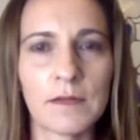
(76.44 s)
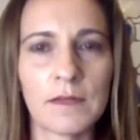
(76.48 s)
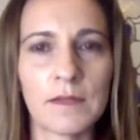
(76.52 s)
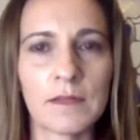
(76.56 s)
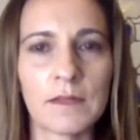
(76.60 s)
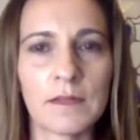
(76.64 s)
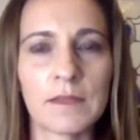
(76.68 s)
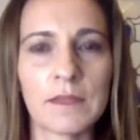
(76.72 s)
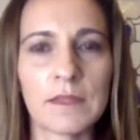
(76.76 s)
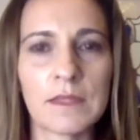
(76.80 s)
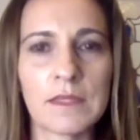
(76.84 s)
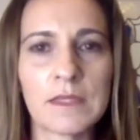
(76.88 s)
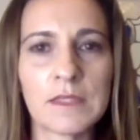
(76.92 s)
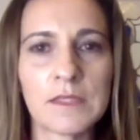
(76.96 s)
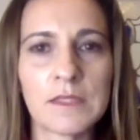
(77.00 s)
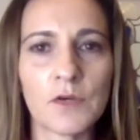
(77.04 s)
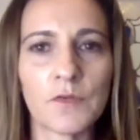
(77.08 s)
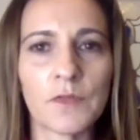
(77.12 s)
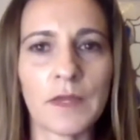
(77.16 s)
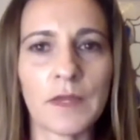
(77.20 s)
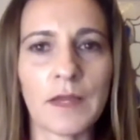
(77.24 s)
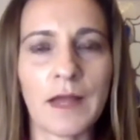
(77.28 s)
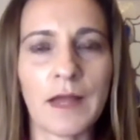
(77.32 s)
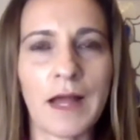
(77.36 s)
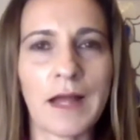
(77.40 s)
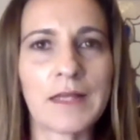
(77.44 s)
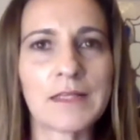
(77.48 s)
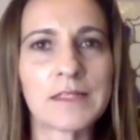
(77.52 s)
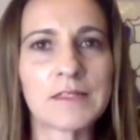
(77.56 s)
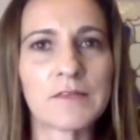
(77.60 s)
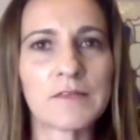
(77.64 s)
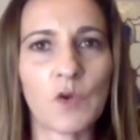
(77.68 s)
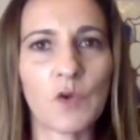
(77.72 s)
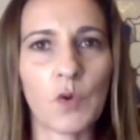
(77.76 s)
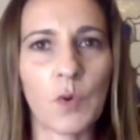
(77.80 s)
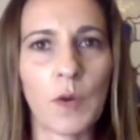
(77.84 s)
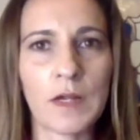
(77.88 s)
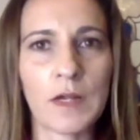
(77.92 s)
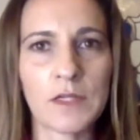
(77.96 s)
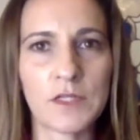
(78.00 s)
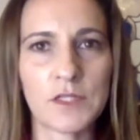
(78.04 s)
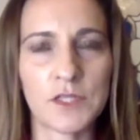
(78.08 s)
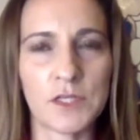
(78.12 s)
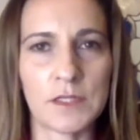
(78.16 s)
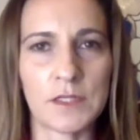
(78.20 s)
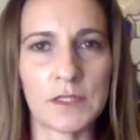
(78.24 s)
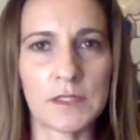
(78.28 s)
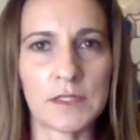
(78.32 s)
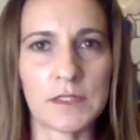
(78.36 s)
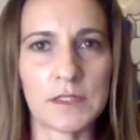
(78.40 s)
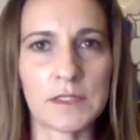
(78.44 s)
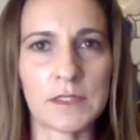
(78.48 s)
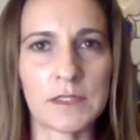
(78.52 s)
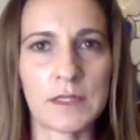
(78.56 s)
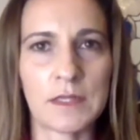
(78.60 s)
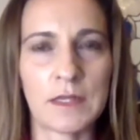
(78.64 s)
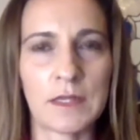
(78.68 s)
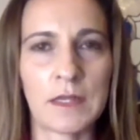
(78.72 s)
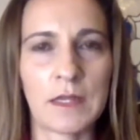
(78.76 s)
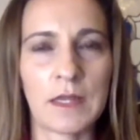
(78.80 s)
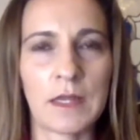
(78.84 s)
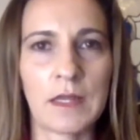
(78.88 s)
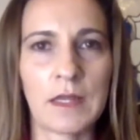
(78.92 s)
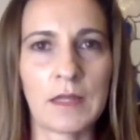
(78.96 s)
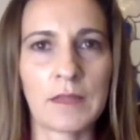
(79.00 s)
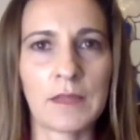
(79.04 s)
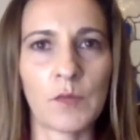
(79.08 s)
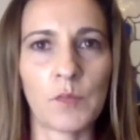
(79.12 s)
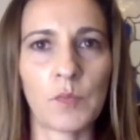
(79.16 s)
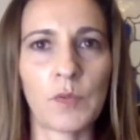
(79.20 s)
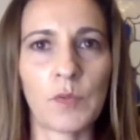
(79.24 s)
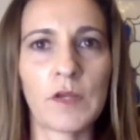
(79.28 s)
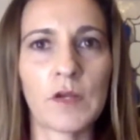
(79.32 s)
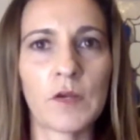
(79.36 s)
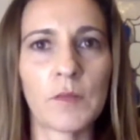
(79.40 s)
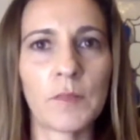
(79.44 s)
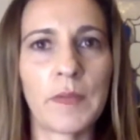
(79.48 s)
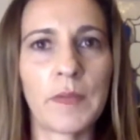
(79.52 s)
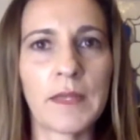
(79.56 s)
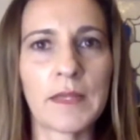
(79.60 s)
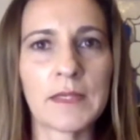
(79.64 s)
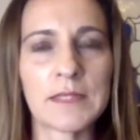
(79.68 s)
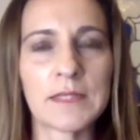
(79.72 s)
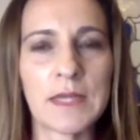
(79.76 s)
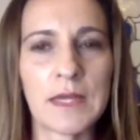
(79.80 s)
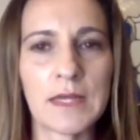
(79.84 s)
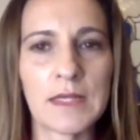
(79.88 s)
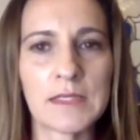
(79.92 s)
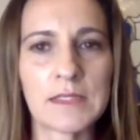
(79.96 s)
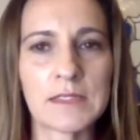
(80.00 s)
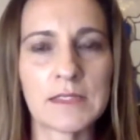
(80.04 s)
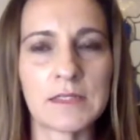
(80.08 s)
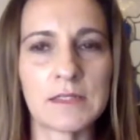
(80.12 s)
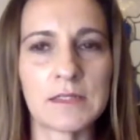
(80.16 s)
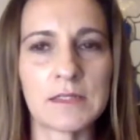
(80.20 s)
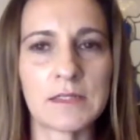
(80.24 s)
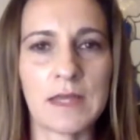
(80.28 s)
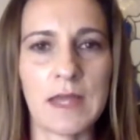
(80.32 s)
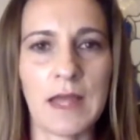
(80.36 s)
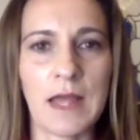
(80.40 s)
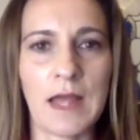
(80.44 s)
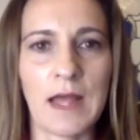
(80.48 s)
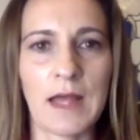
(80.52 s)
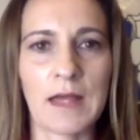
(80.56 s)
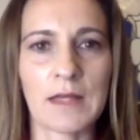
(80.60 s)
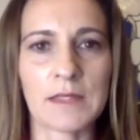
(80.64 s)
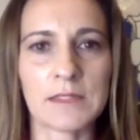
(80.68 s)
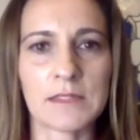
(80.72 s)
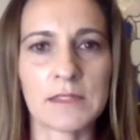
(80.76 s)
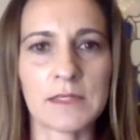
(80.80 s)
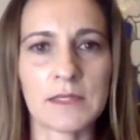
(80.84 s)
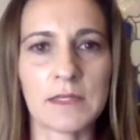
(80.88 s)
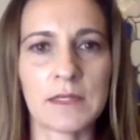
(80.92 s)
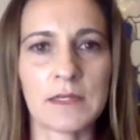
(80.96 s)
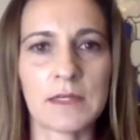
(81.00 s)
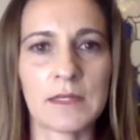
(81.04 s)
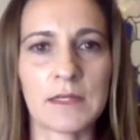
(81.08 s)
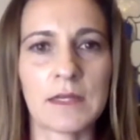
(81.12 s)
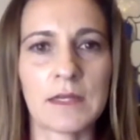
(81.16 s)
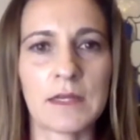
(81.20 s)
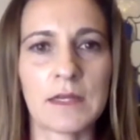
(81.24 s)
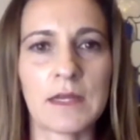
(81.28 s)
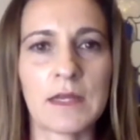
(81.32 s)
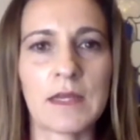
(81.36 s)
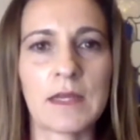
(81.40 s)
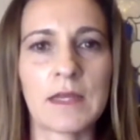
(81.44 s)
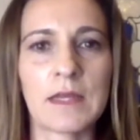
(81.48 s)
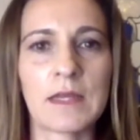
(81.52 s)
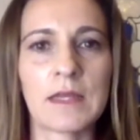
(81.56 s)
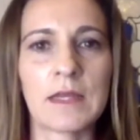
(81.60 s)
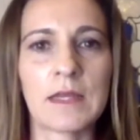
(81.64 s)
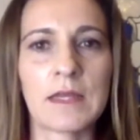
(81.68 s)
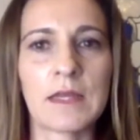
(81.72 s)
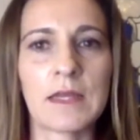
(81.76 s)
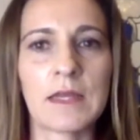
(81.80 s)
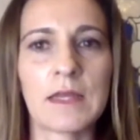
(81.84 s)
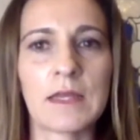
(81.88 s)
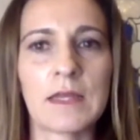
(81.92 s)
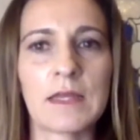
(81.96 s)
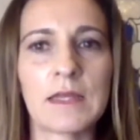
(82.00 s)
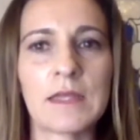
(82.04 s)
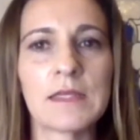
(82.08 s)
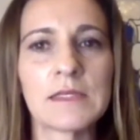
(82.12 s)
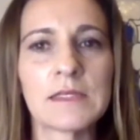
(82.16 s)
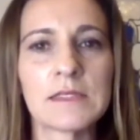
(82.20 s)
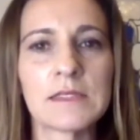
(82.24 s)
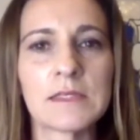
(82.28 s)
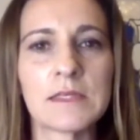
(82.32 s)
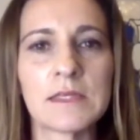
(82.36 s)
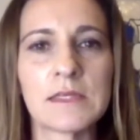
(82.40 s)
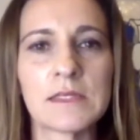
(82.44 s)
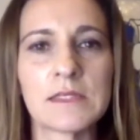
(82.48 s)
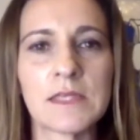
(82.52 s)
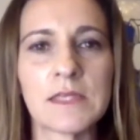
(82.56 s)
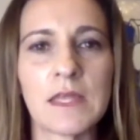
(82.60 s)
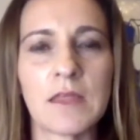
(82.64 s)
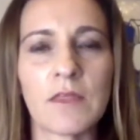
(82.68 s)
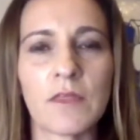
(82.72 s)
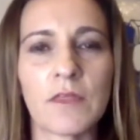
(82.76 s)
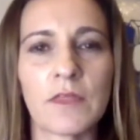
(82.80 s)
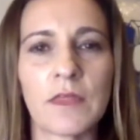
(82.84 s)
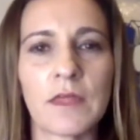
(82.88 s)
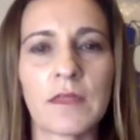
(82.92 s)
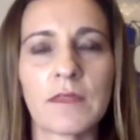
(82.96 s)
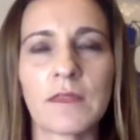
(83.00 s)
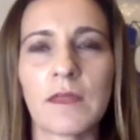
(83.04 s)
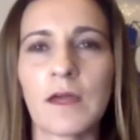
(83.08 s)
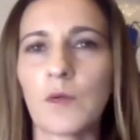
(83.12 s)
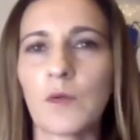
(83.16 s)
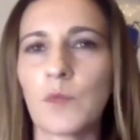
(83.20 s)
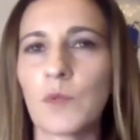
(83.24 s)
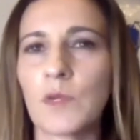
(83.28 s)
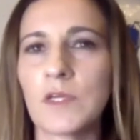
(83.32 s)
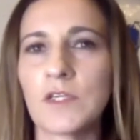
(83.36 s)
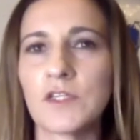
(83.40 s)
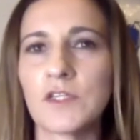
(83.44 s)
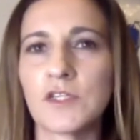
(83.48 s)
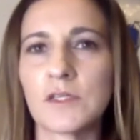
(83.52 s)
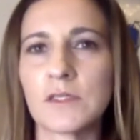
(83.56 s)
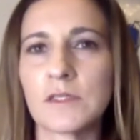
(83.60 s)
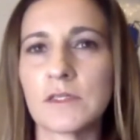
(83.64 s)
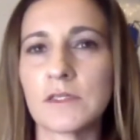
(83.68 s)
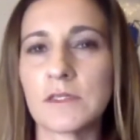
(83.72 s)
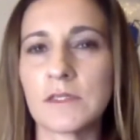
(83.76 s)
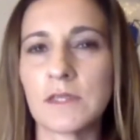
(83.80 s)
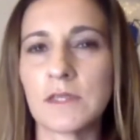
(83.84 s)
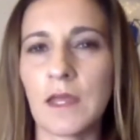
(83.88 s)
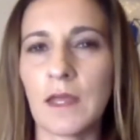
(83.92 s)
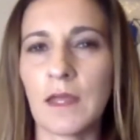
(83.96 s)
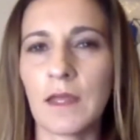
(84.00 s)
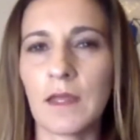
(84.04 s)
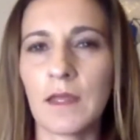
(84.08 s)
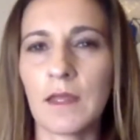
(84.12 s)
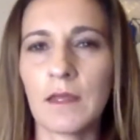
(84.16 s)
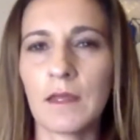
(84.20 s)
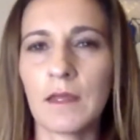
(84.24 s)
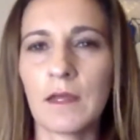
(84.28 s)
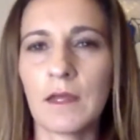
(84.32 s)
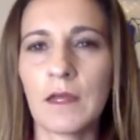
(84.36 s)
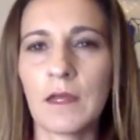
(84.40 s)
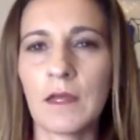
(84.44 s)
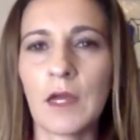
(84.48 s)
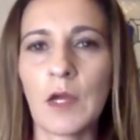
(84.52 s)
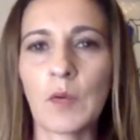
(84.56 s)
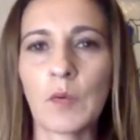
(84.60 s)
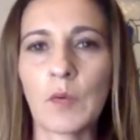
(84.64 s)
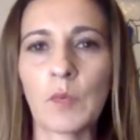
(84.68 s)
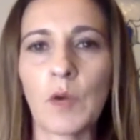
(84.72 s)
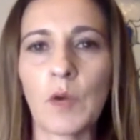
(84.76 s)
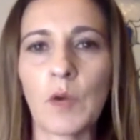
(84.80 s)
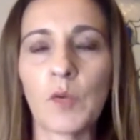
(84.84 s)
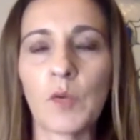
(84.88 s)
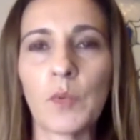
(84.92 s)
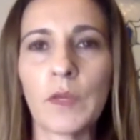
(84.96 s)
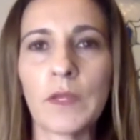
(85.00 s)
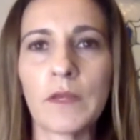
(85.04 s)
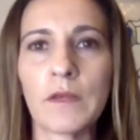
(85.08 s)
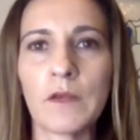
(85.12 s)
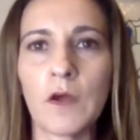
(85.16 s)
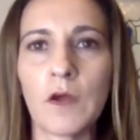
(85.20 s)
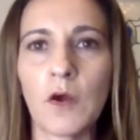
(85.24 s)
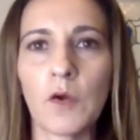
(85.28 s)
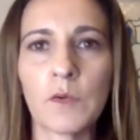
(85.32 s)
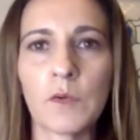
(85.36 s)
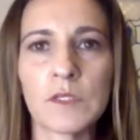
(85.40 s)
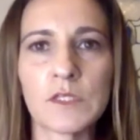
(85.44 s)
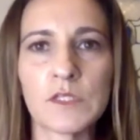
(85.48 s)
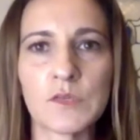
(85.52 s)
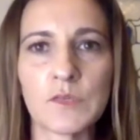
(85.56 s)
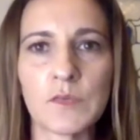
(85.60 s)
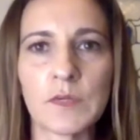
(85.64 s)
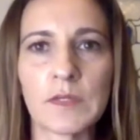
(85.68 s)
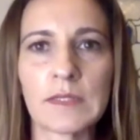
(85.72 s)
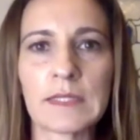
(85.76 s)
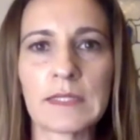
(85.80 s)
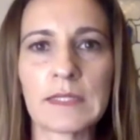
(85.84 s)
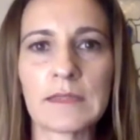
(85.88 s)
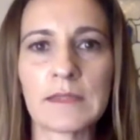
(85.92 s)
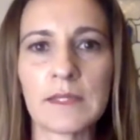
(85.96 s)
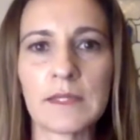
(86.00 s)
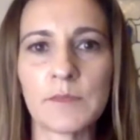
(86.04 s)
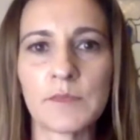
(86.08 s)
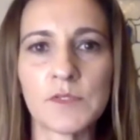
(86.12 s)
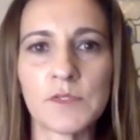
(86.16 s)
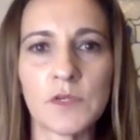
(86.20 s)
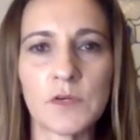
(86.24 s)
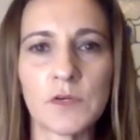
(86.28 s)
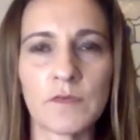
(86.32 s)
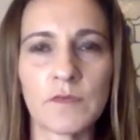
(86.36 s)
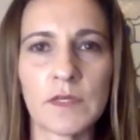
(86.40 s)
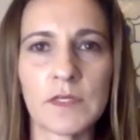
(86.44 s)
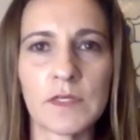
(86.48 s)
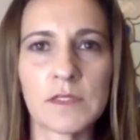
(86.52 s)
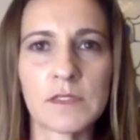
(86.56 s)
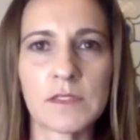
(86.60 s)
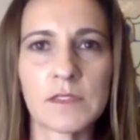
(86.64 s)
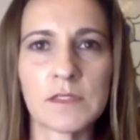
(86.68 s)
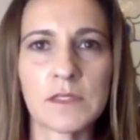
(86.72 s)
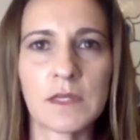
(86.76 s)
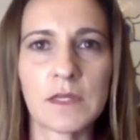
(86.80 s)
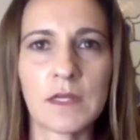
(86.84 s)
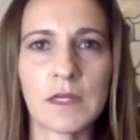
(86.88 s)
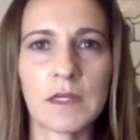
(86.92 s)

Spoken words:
These are the kinds of questions that we are being tested to ask. Is this a thing that we just say while we know it's really lip service?